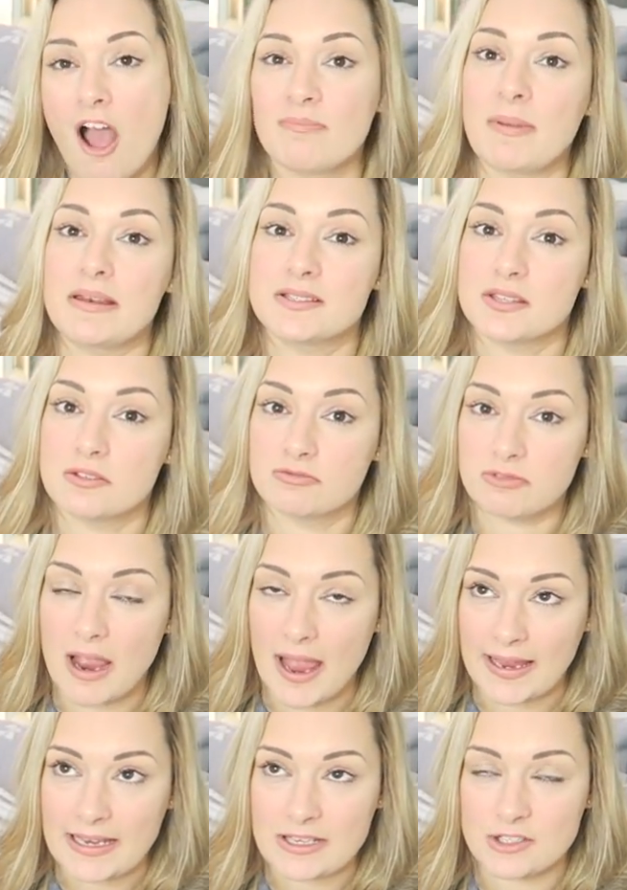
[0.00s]
i've been to the
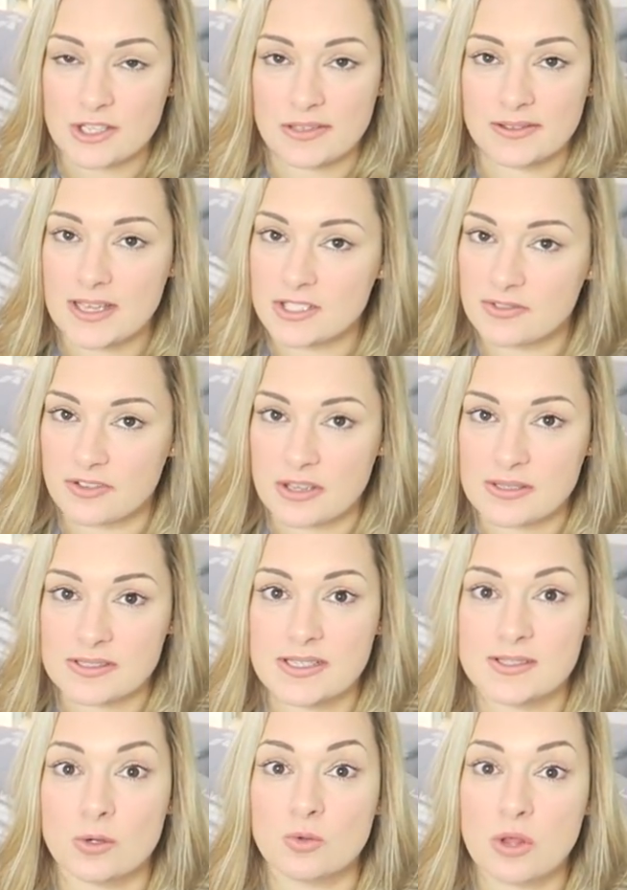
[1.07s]
range and their
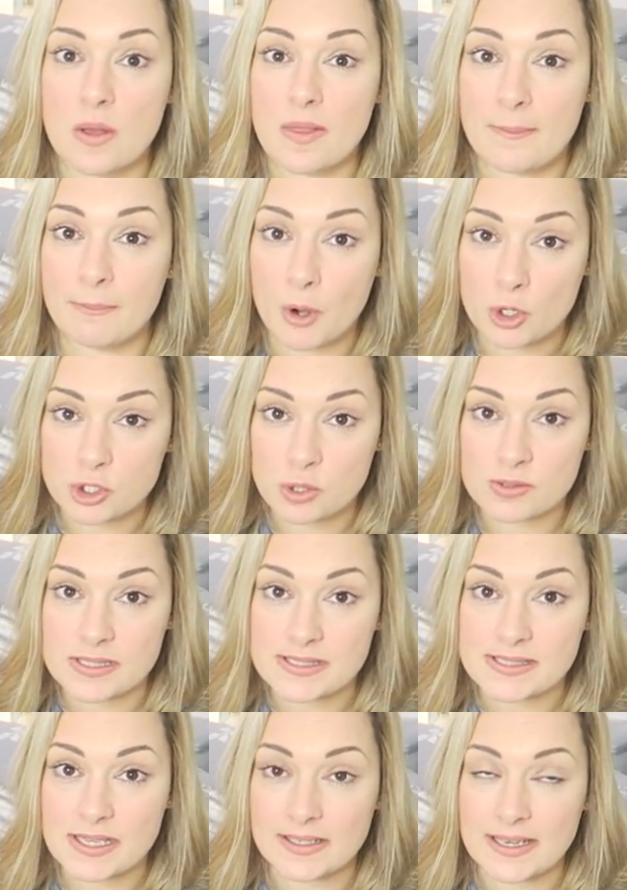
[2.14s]
diffusers although their bottles
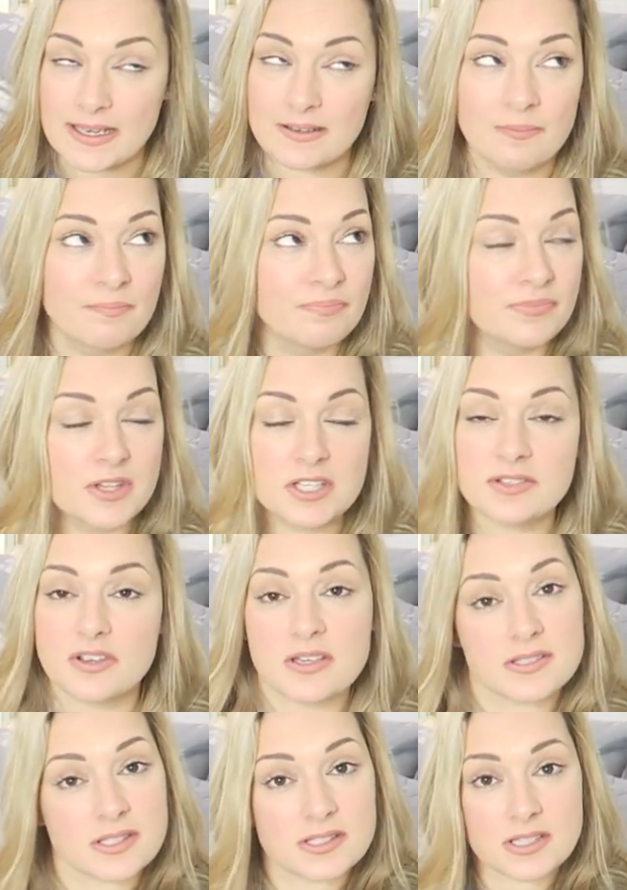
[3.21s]
are stunning the
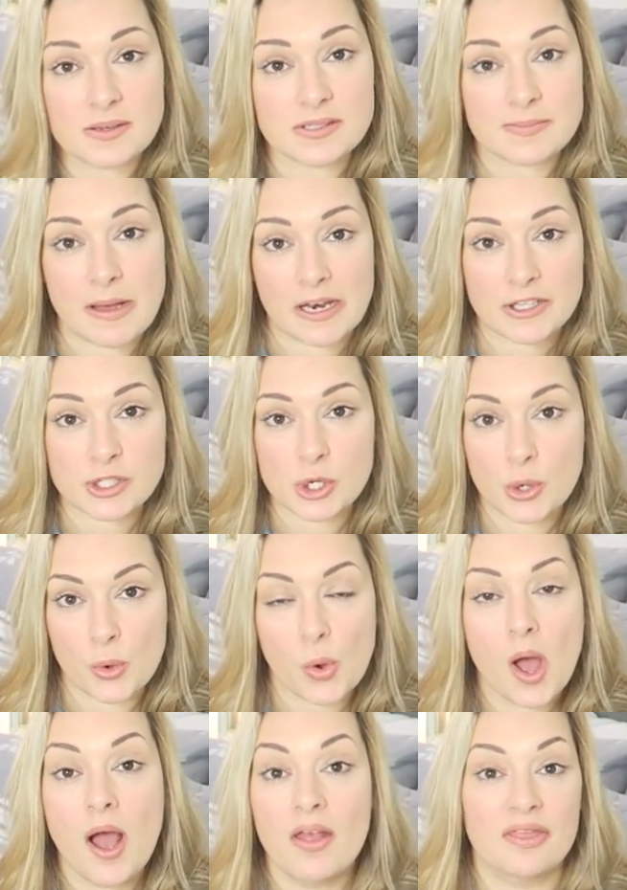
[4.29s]
diffusers don't smell at
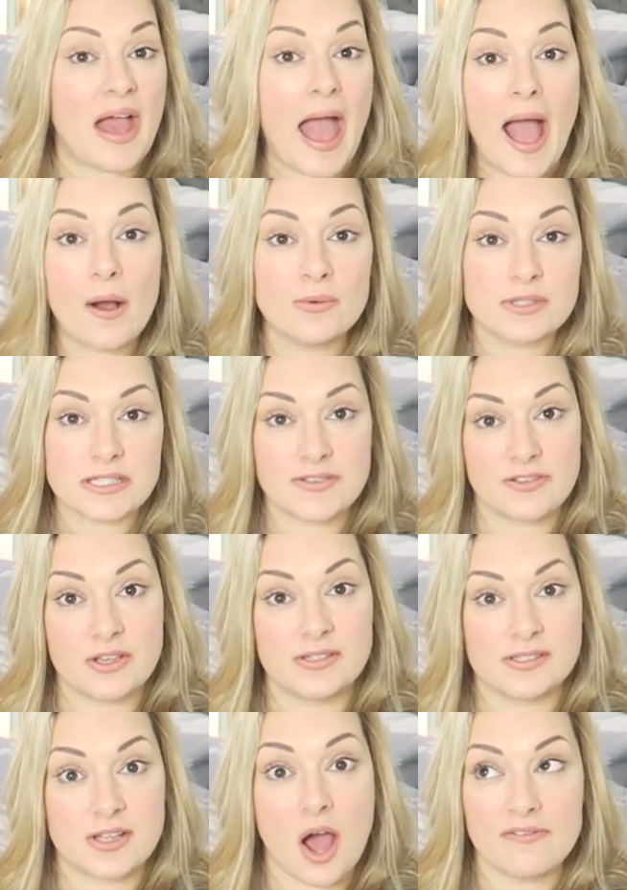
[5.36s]
all the aldi
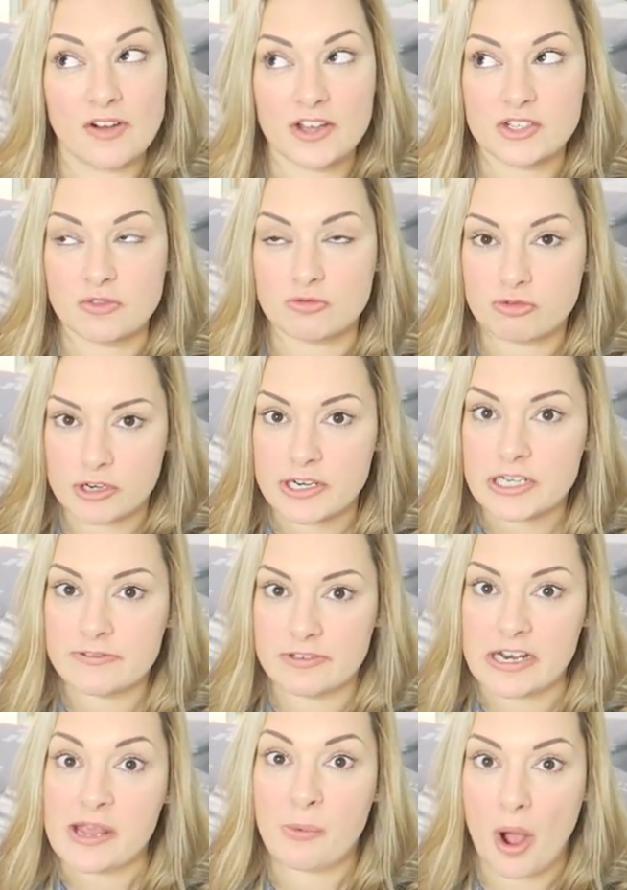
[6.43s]
diffusers i find really
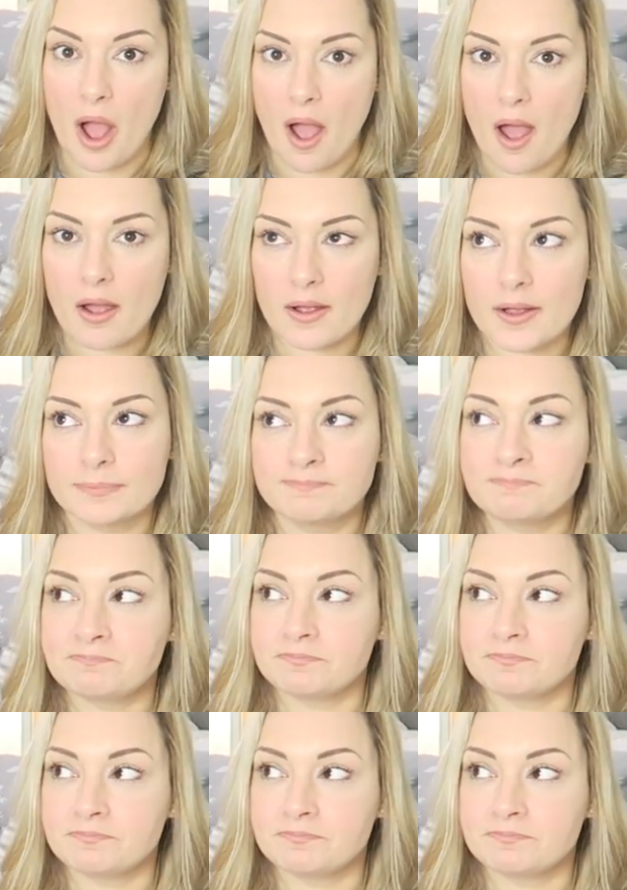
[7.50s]
really work